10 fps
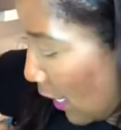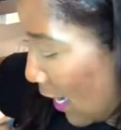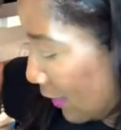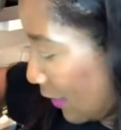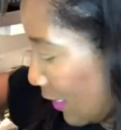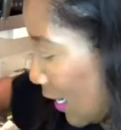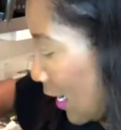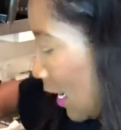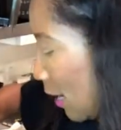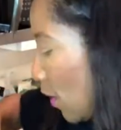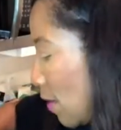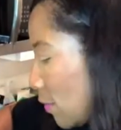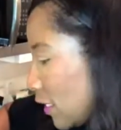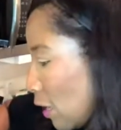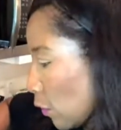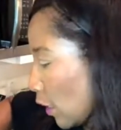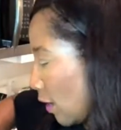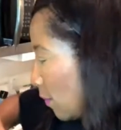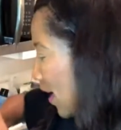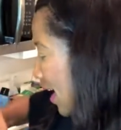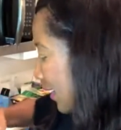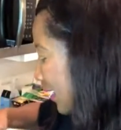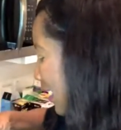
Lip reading: guys tonight? I promise I will come back